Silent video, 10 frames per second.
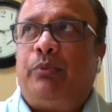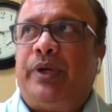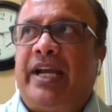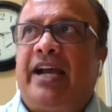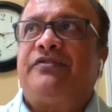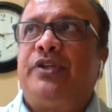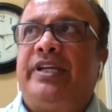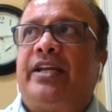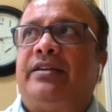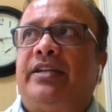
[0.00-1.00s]
We have to
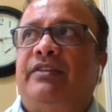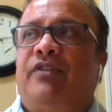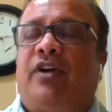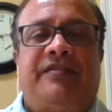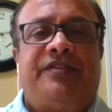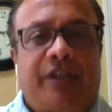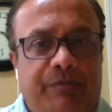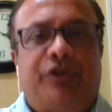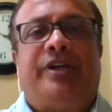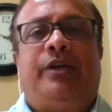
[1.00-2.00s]
get involved in the
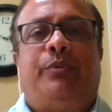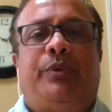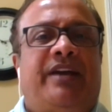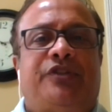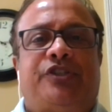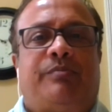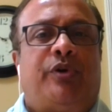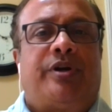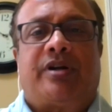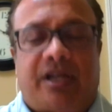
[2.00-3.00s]
community. We have to
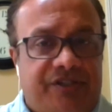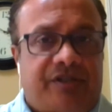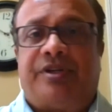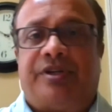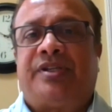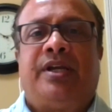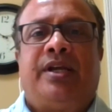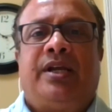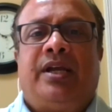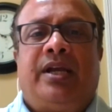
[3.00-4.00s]
support our customers.
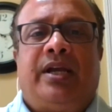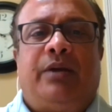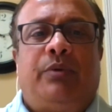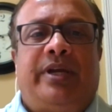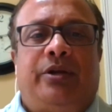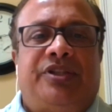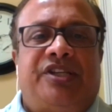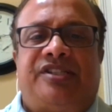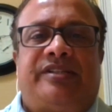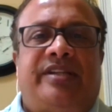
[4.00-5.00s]
And,
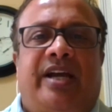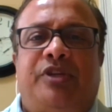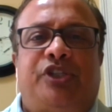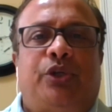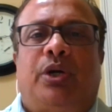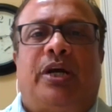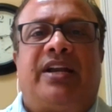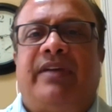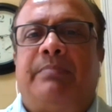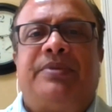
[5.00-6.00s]
this is a time to show a lot
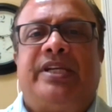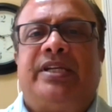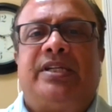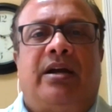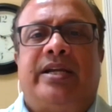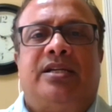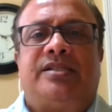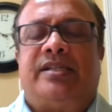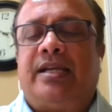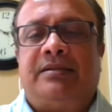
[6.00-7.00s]
of empathy and
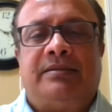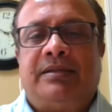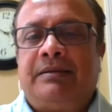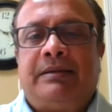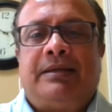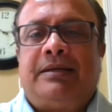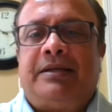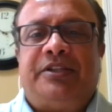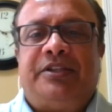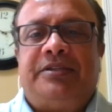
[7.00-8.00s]
kindness. And
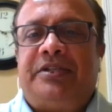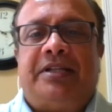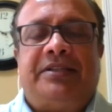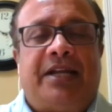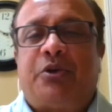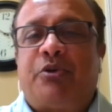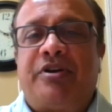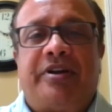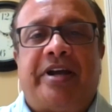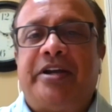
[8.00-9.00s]
that
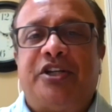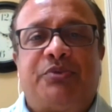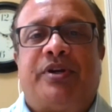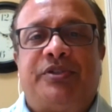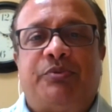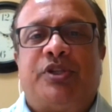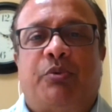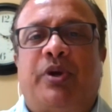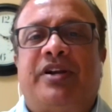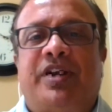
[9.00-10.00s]
Corona Kindness was a
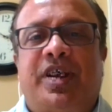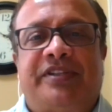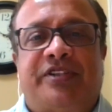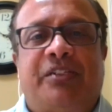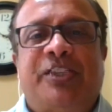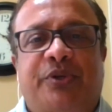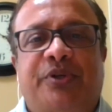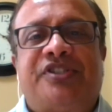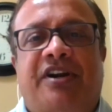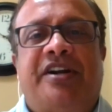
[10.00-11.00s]
wonderful thing that we sort
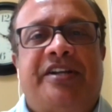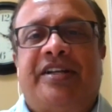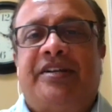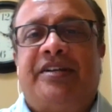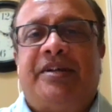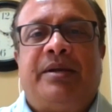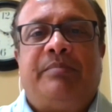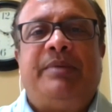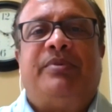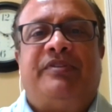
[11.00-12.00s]
of started, and
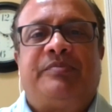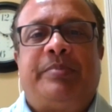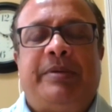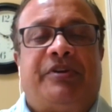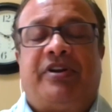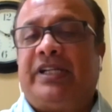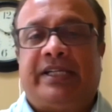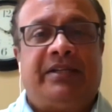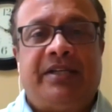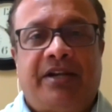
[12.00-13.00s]
people
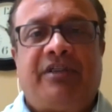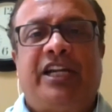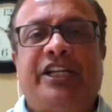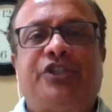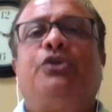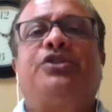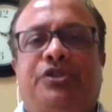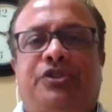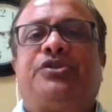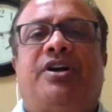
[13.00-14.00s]
really took
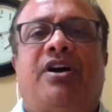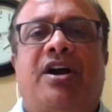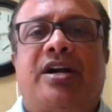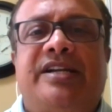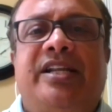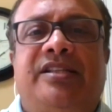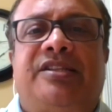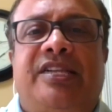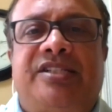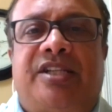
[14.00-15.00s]
to heart and did the
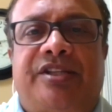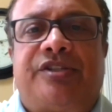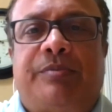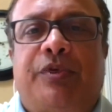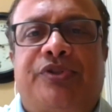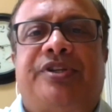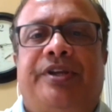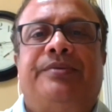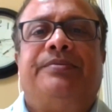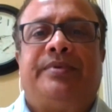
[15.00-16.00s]
things that they're supposed to
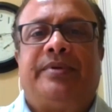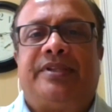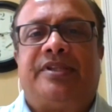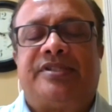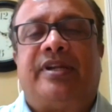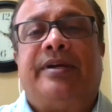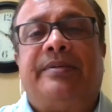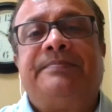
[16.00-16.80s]
do at this time.